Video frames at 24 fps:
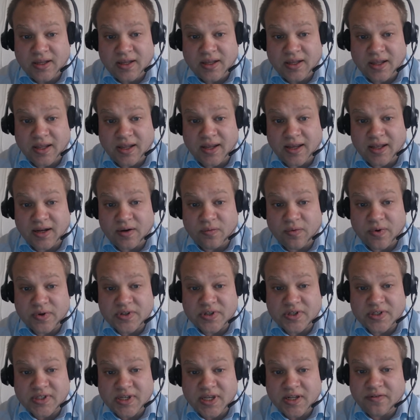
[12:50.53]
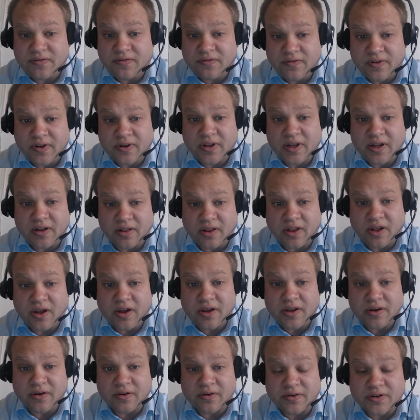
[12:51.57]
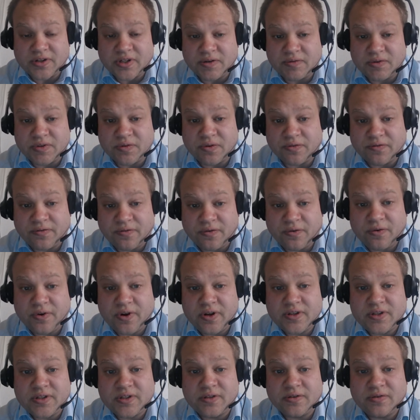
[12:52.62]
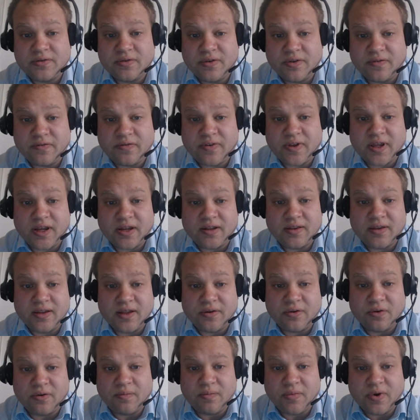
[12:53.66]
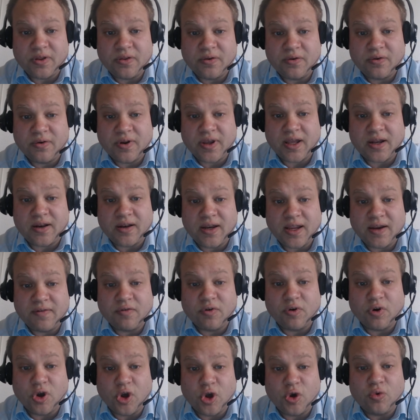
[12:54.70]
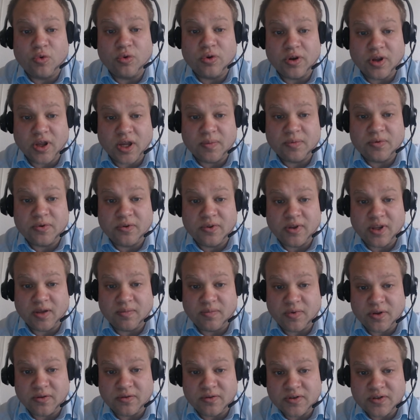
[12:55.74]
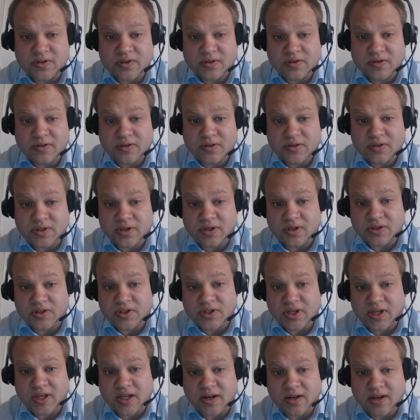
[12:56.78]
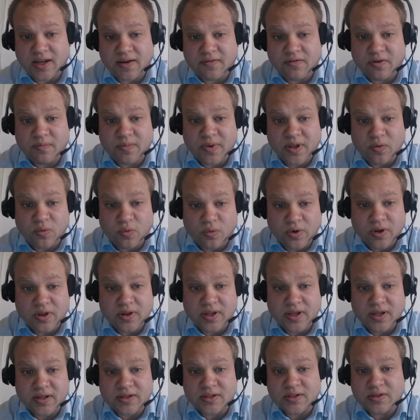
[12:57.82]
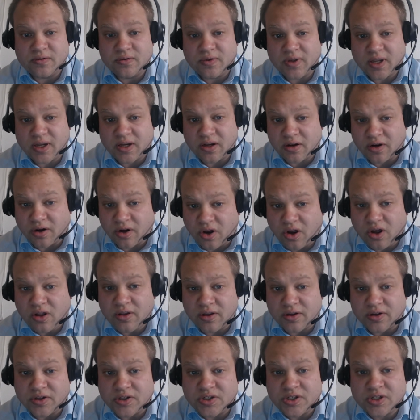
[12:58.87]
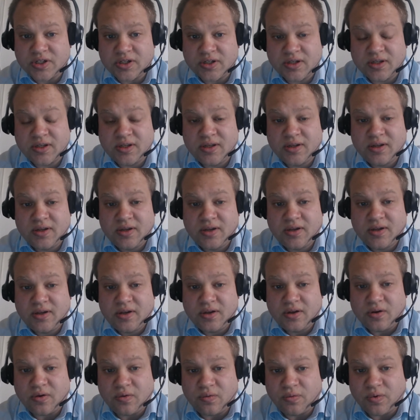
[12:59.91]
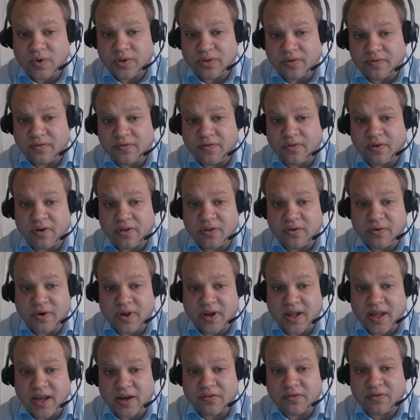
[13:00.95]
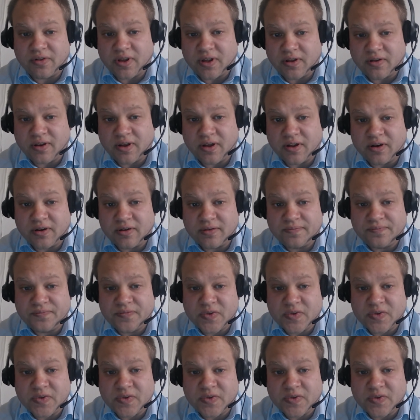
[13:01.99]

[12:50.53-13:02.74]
And when she said fucking liar, she was referring to the fact that her mother had never owned up to the abuse. She had never been willing to acknowledge what the father had actually done.